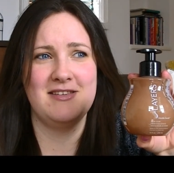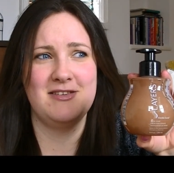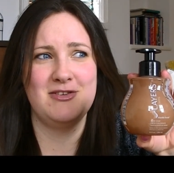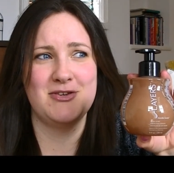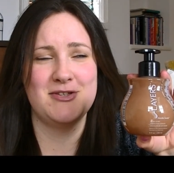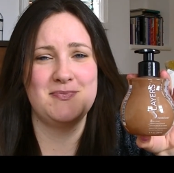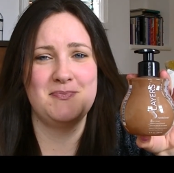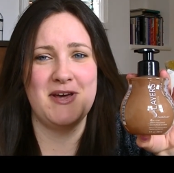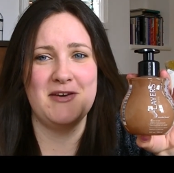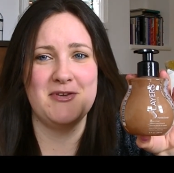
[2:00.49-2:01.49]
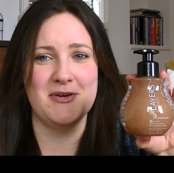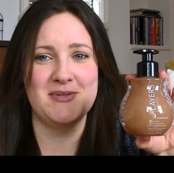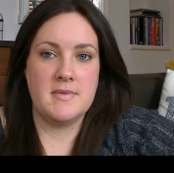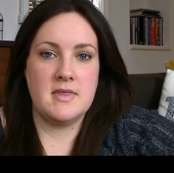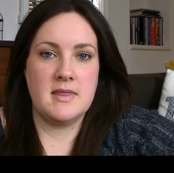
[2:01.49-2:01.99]
good bit of
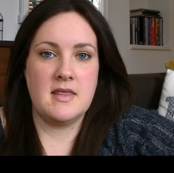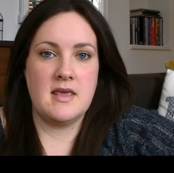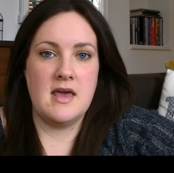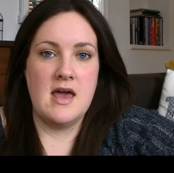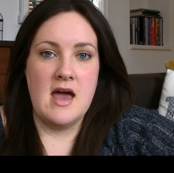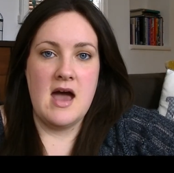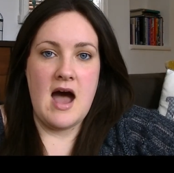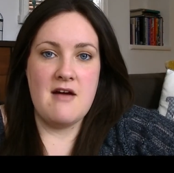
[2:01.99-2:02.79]
use. I've